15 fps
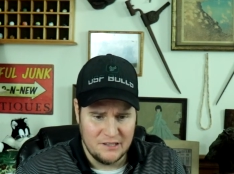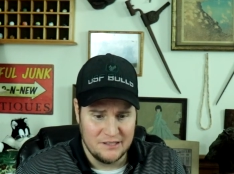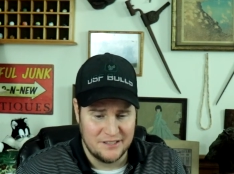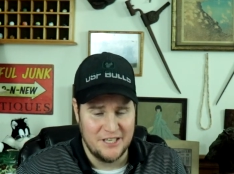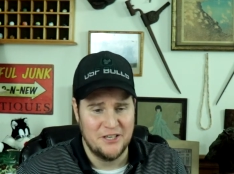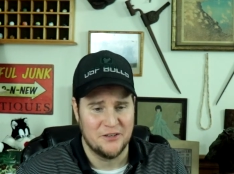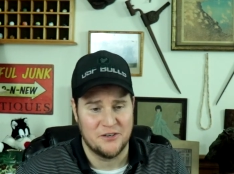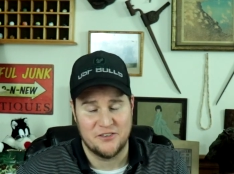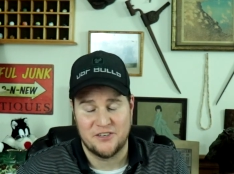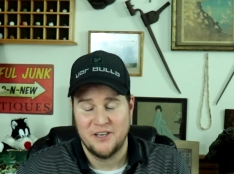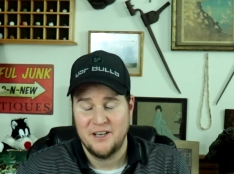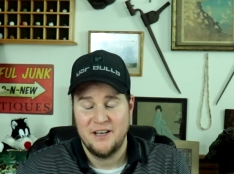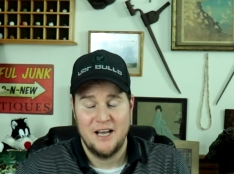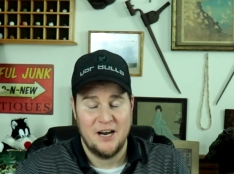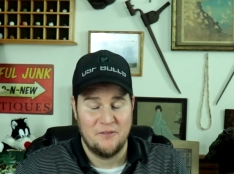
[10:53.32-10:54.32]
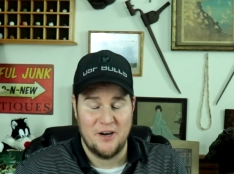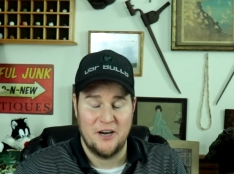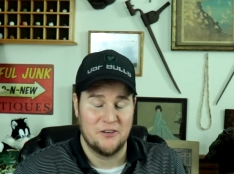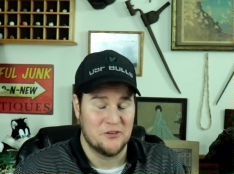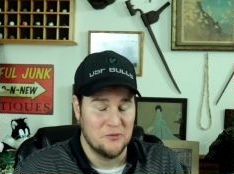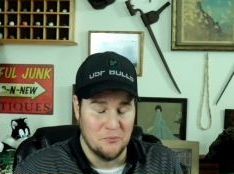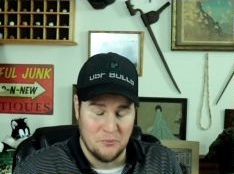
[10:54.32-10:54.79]
dealers I ran
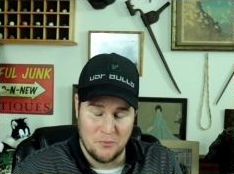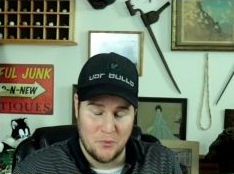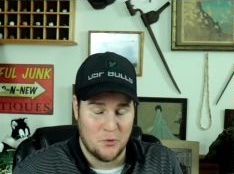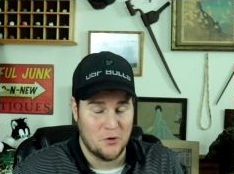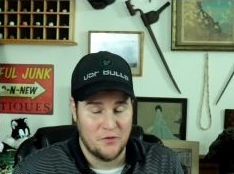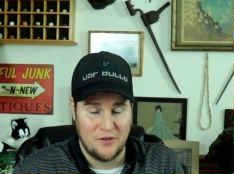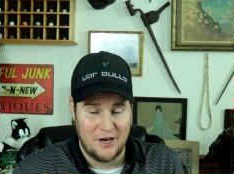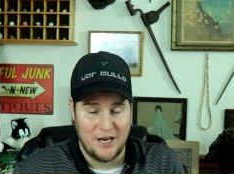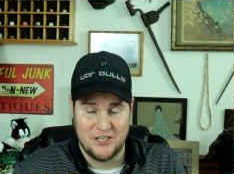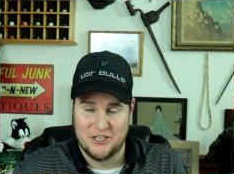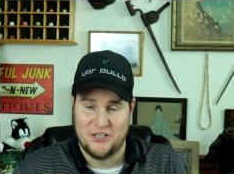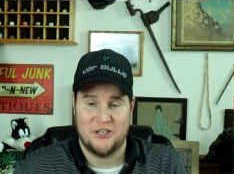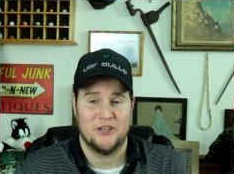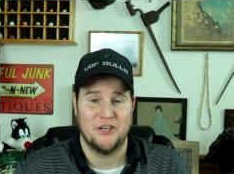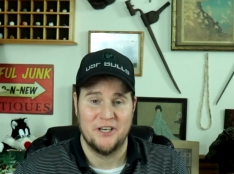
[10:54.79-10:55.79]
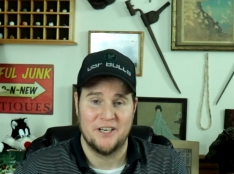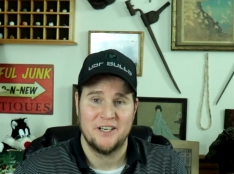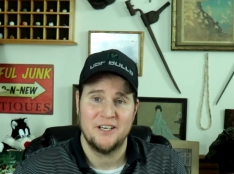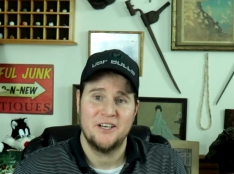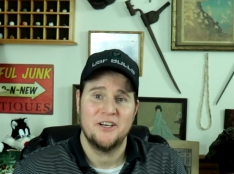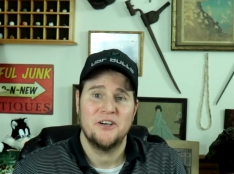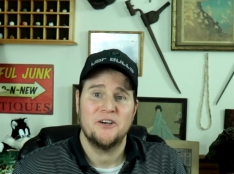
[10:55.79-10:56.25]
into, more than I should,
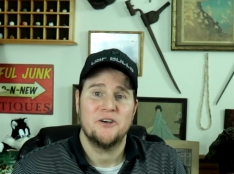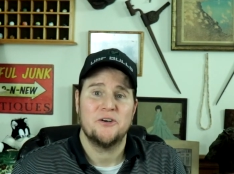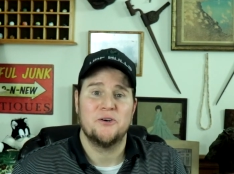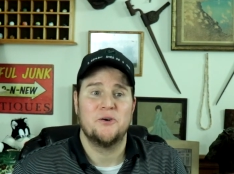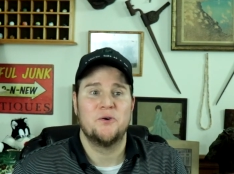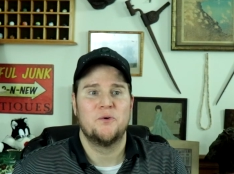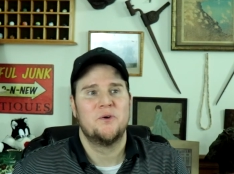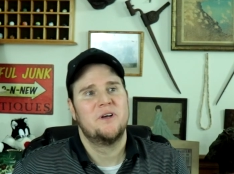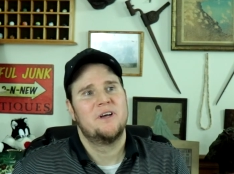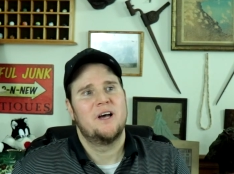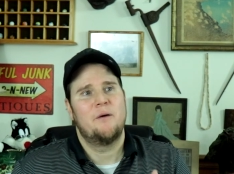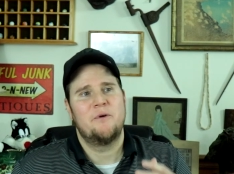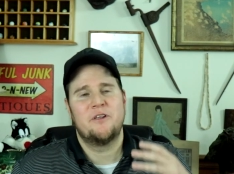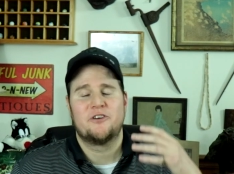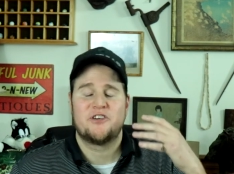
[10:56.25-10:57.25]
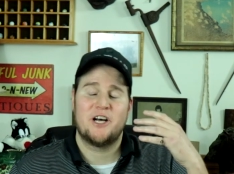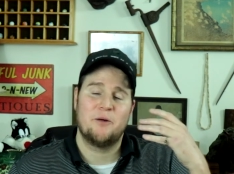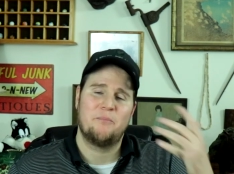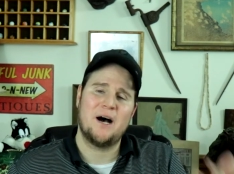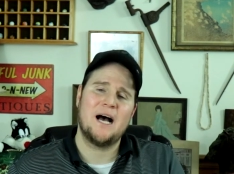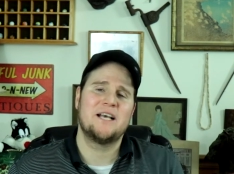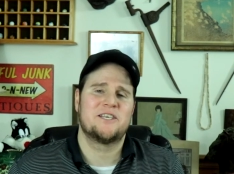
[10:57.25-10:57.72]
who I'm either trying
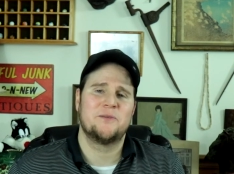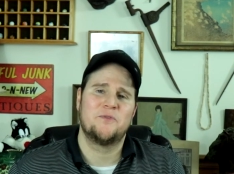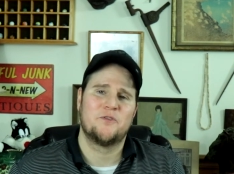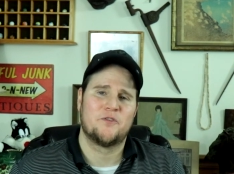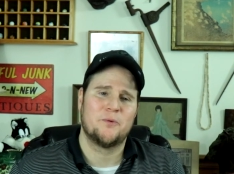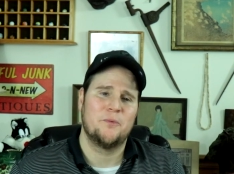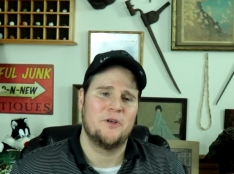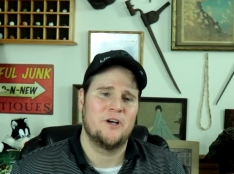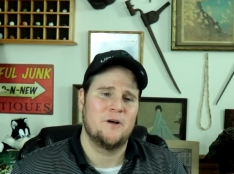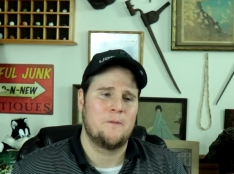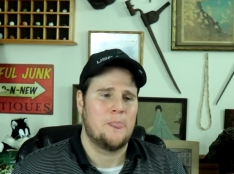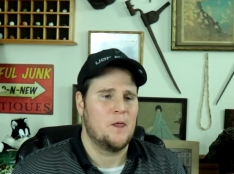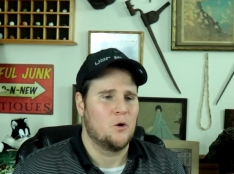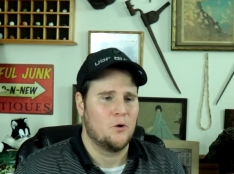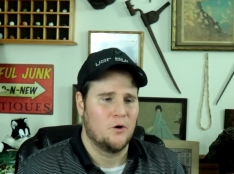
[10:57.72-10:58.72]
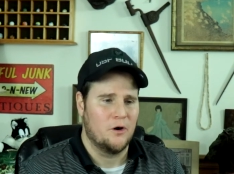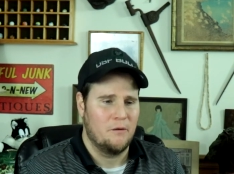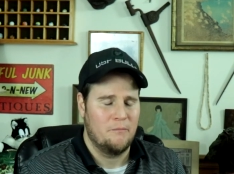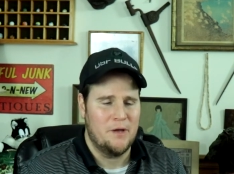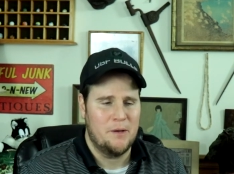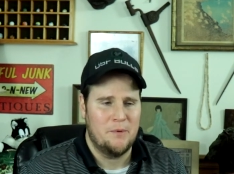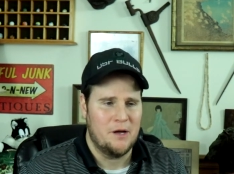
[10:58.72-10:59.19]
to buy something from them, or
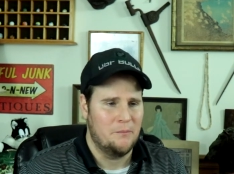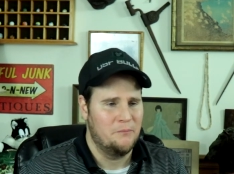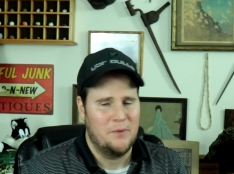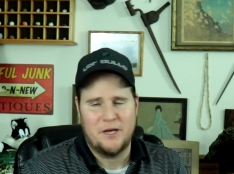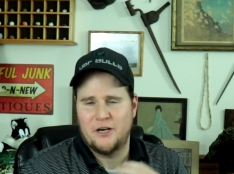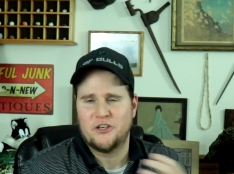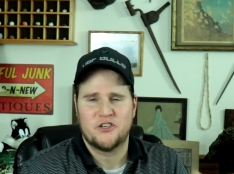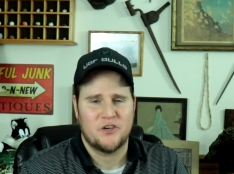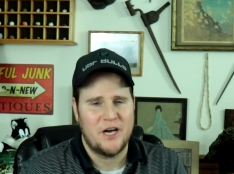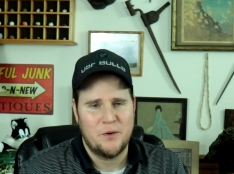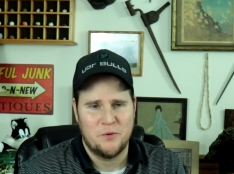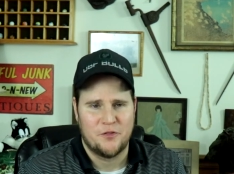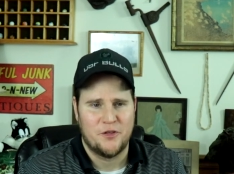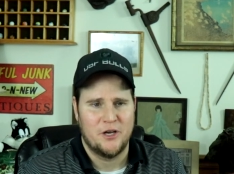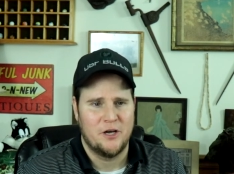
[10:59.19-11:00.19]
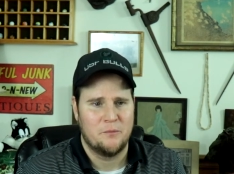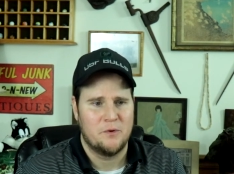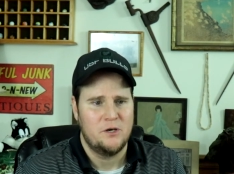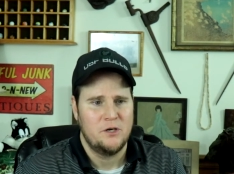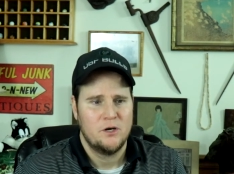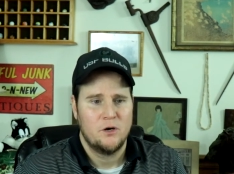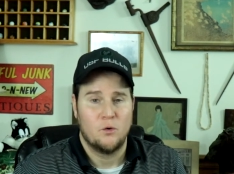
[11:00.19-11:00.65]
maybe I'm making a trade with
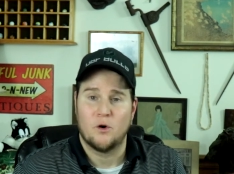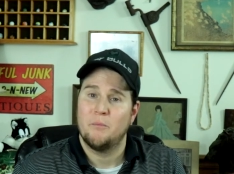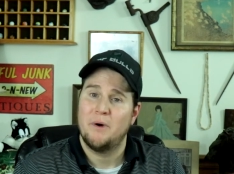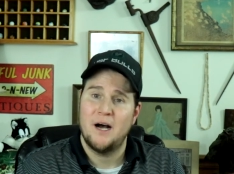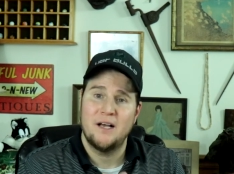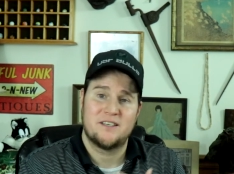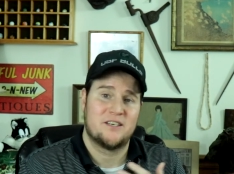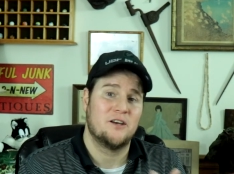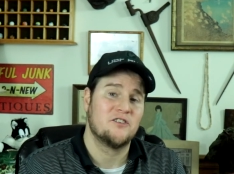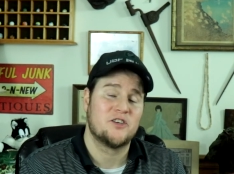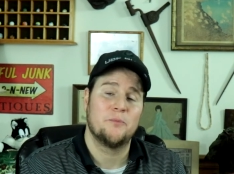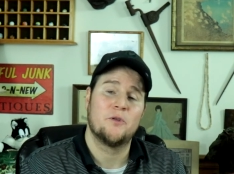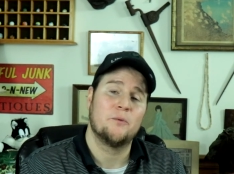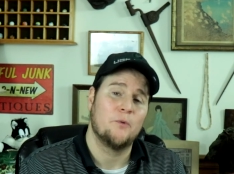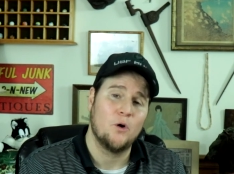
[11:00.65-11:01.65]
them, or I'm selling something to them